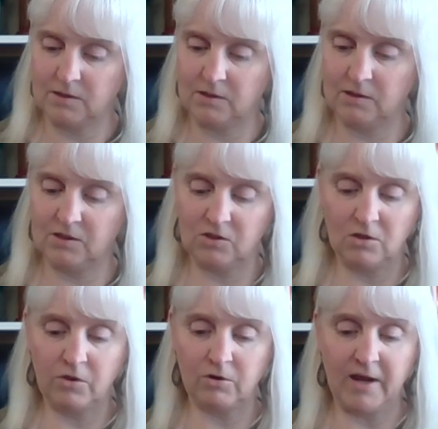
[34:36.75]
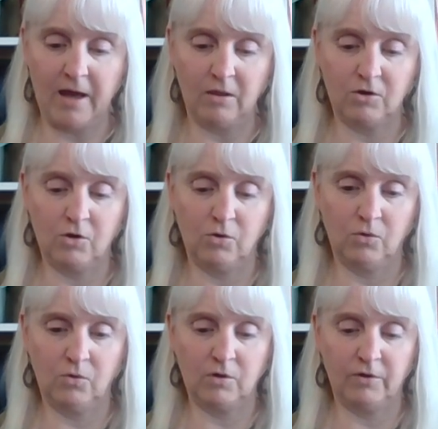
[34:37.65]
this is another
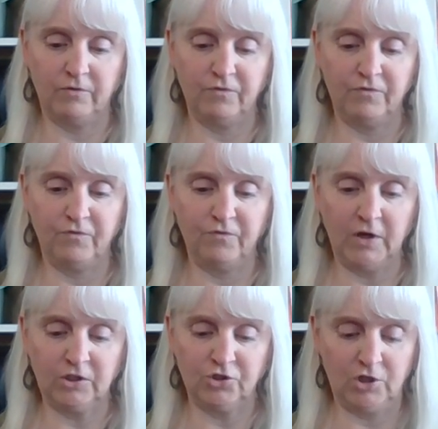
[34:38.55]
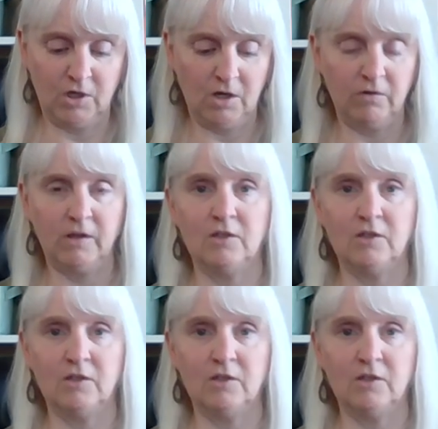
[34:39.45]
Calico Confectionary.